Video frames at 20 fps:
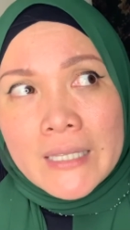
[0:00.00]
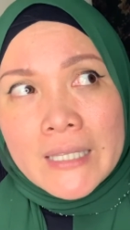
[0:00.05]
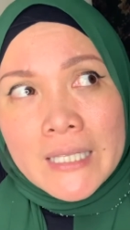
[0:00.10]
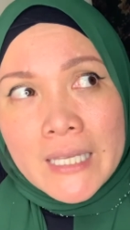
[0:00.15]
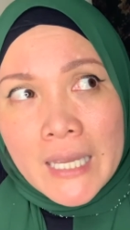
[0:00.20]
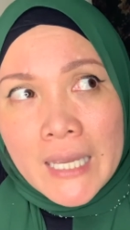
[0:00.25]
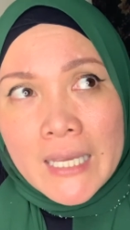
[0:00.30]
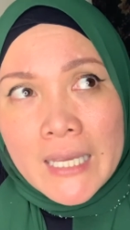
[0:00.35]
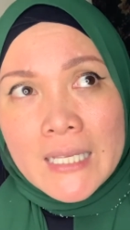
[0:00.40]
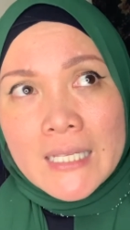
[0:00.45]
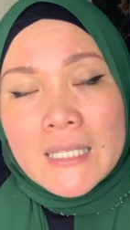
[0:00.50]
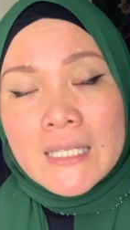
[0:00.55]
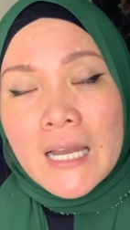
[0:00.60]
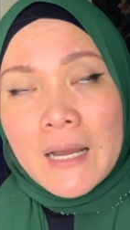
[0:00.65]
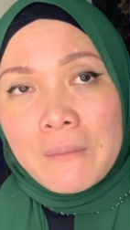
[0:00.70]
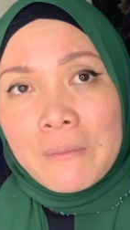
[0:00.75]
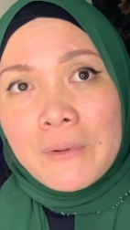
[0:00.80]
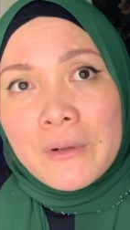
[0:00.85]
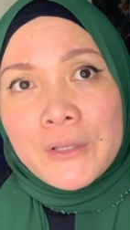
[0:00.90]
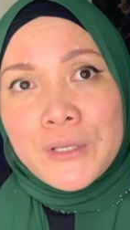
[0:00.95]

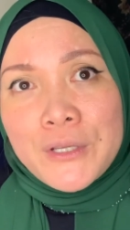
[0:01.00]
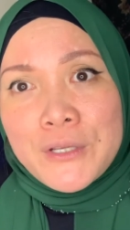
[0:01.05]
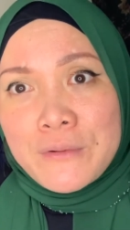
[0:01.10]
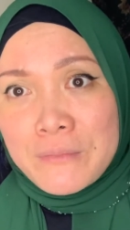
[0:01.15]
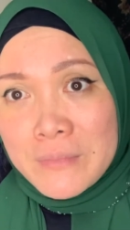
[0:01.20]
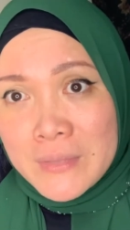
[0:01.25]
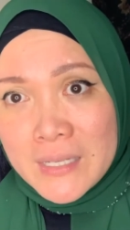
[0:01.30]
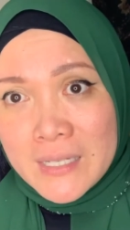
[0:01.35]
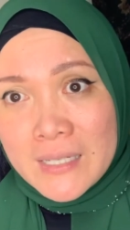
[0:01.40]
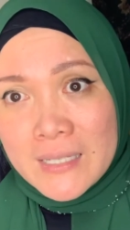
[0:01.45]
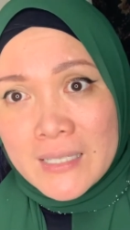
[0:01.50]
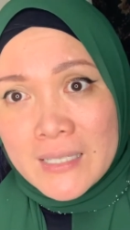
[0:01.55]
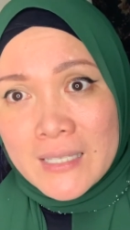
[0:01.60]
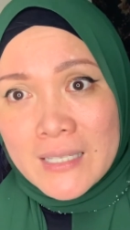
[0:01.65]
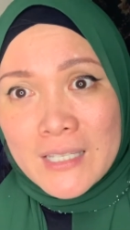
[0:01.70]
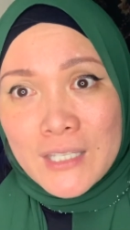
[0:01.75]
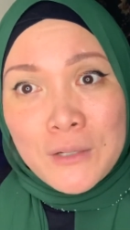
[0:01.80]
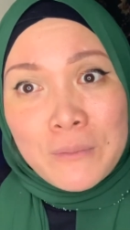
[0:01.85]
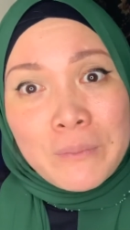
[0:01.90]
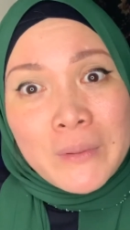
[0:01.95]
TSW means
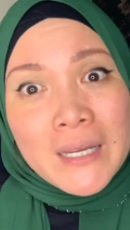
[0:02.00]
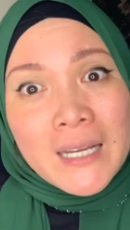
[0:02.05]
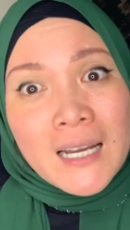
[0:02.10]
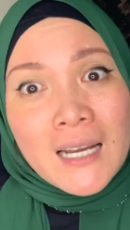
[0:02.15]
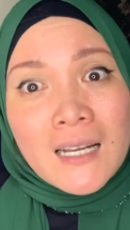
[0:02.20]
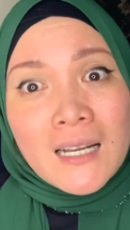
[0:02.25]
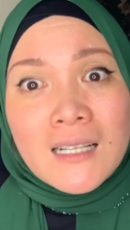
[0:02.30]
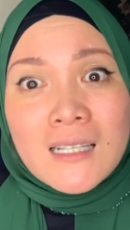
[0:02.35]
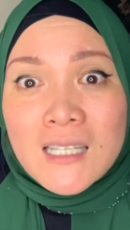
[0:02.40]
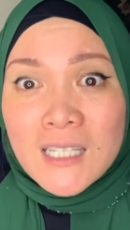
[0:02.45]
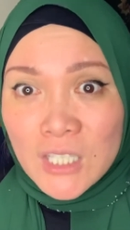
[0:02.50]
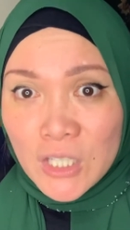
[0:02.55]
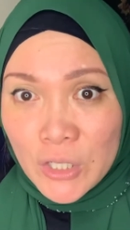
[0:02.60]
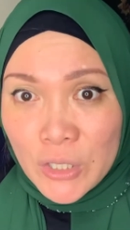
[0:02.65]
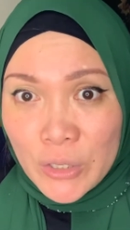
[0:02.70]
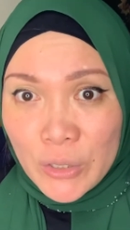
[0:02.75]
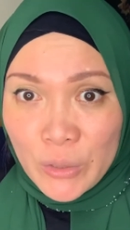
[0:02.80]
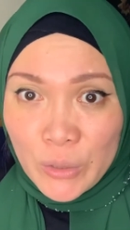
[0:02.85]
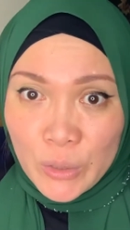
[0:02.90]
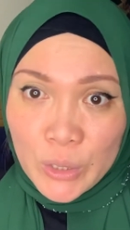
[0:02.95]
topical
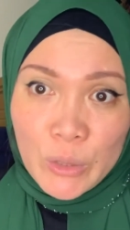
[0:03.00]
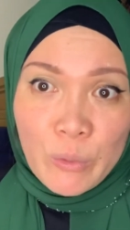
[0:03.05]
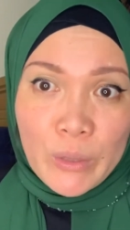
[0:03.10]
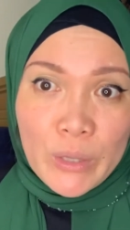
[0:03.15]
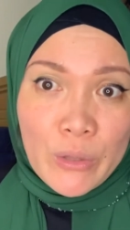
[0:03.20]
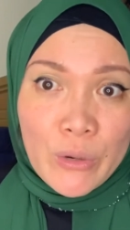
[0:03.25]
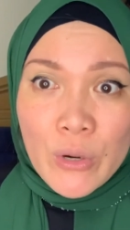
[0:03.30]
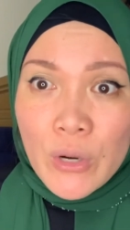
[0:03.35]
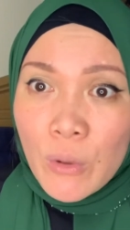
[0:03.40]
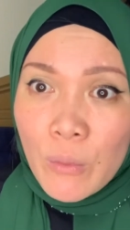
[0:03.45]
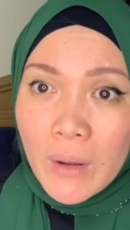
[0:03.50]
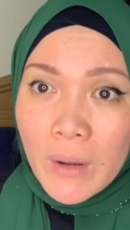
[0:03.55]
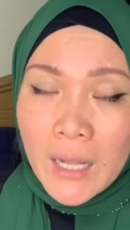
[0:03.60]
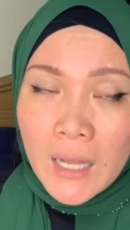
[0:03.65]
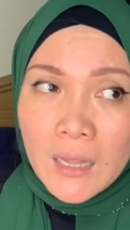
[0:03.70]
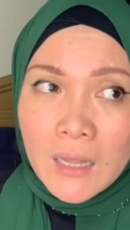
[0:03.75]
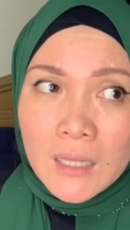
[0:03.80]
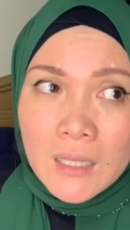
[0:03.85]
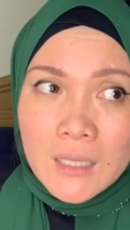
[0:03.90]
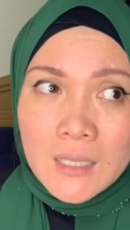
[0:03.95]
steroid
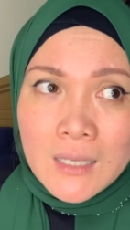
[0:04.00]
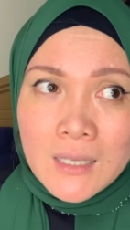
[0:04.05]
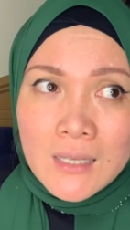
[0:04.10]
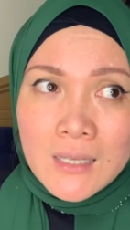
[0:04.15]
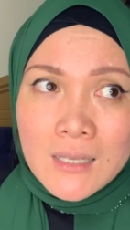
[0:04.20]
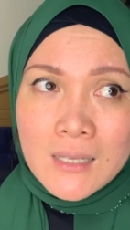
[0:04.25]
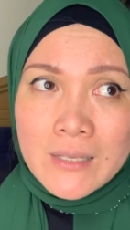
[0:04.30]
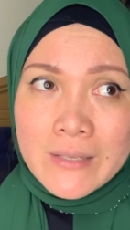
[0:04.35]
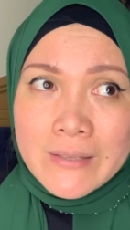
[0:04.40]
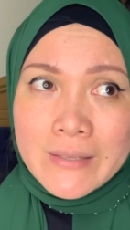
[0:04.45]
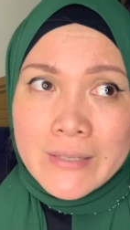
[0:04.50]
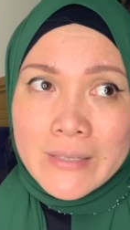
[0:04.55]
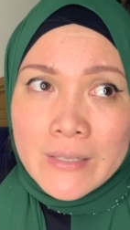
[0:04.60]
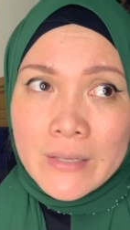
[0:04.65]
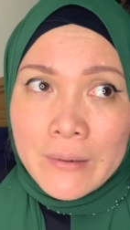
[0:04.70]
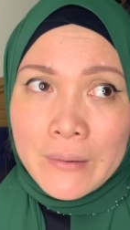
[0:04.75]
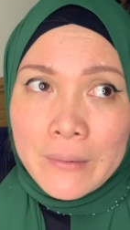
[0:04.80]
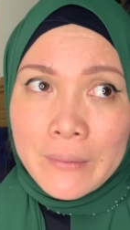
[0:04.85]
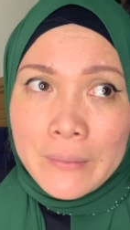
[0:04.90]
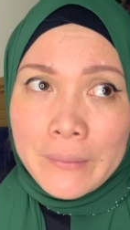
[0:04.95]
withdrawal.
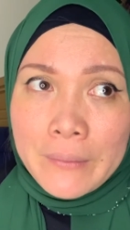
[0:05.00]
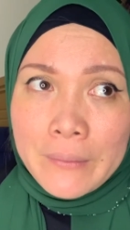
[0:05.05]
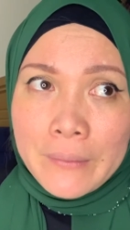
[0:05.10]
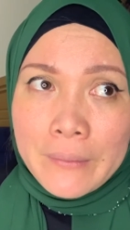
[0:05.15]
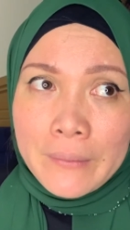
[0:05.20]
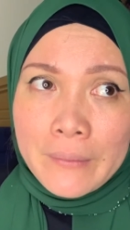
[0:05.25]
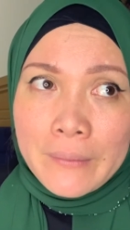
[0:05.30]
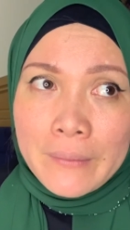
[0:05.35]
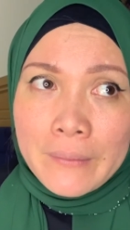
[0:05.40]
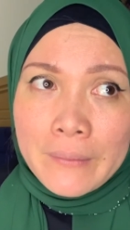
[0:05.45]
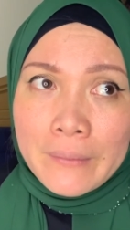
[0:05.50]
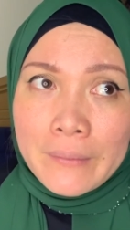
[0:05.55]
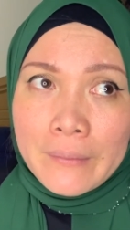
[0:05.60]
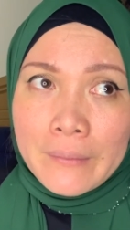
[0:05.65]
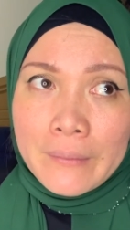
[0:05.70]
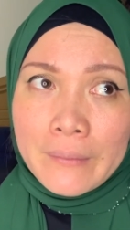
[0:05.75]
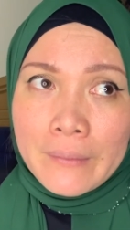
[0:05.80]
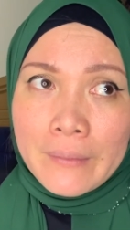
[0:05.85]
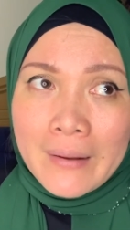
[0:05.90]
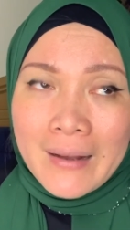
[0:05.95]
So
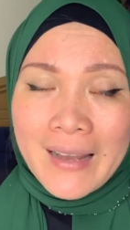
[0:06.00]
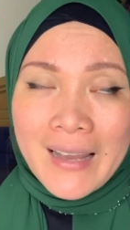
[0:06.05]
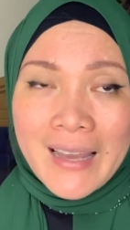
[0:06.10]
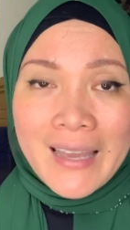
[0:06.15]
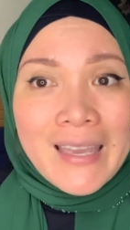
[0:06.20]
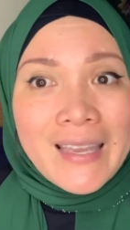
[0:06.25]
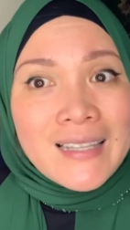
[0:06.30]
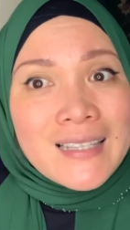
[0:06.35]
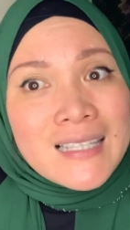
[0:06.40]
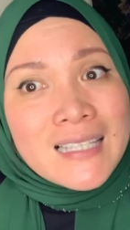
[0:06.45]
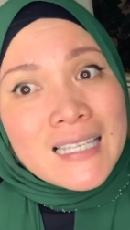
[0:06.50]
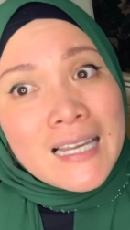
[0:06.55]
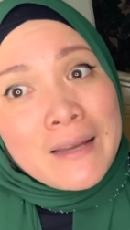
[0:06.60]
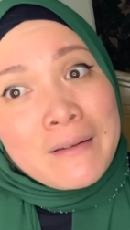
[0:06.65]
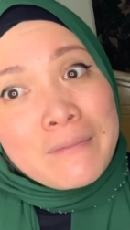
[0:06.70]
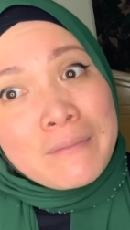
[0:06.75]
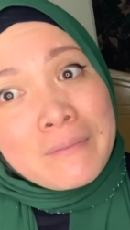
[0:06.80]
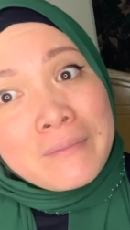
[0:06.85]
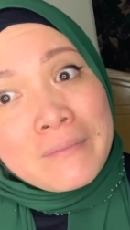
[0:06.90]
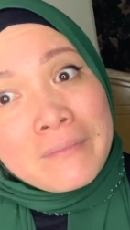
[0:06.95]
I get
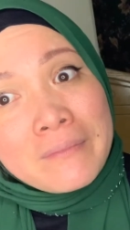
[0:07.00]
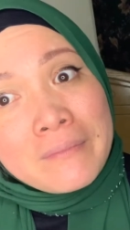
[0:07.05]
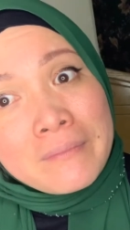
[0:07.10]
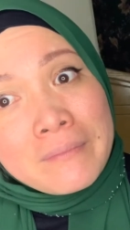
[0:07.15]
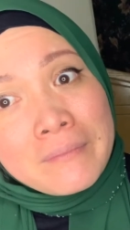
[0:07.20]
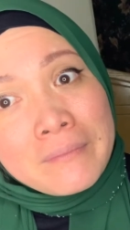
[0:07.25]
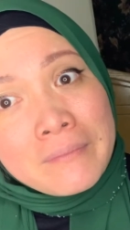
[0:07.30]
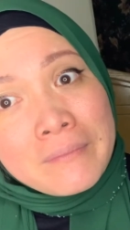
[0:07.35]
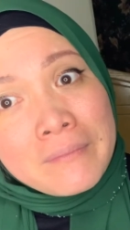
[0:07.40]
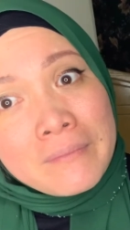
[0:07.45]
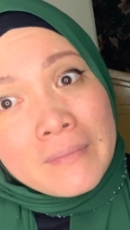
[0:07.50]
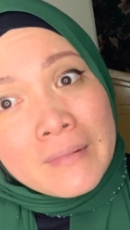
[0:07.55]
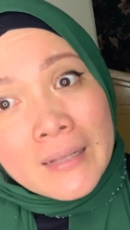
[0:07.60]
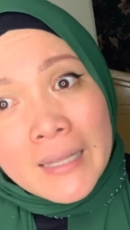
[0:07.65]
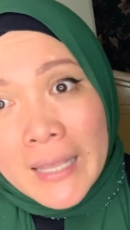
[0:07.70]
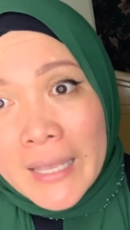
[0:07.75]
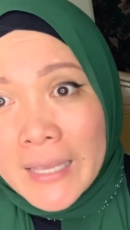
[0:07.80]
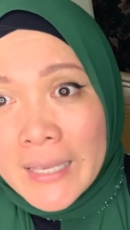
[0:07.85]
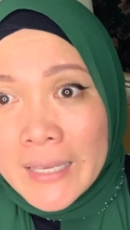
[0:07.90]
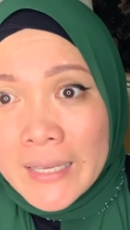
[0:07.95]
some
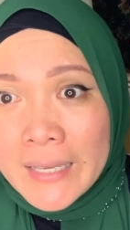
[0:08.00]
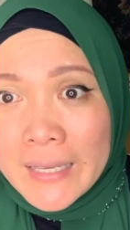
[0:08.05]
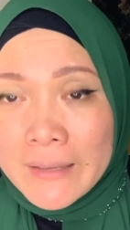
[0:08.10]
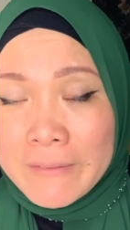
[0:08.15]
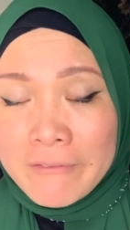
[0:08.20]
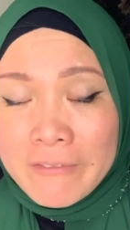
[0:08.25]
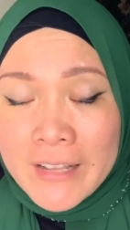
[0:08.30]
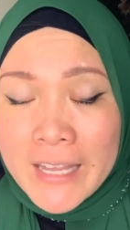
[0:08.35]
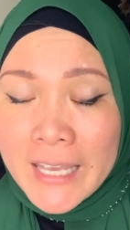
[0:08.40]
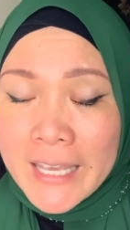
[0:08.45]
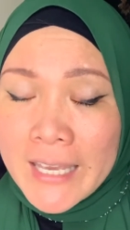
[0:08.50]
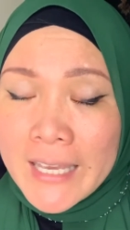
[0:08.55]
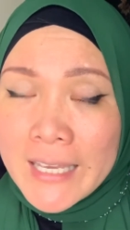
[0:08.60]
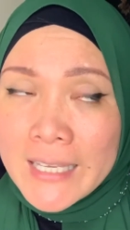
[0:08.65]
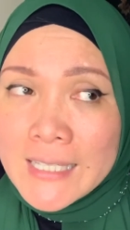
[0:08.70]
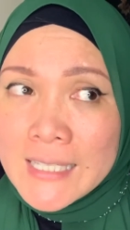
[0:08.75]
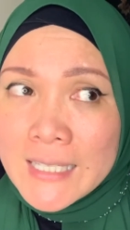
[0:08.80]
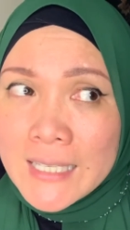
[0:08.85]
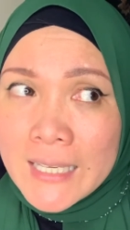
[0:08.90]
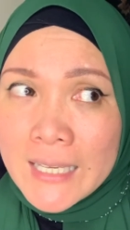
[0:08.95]
flick, flicky
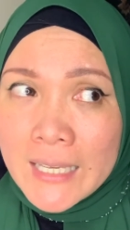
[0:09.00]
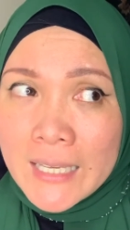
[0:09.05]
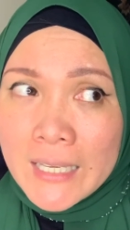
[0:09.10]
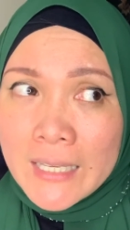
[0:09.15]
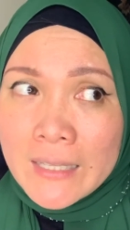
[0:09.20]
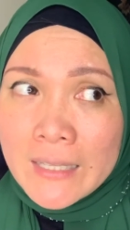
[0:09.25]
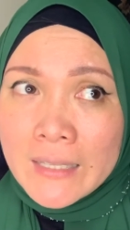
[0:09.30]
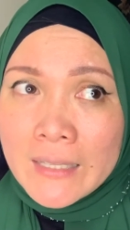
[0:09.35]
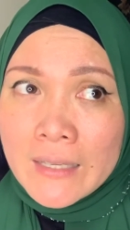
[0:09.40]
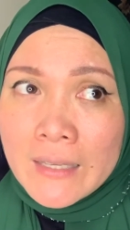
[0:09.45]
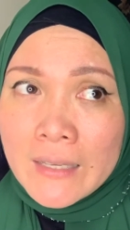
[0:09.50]
skin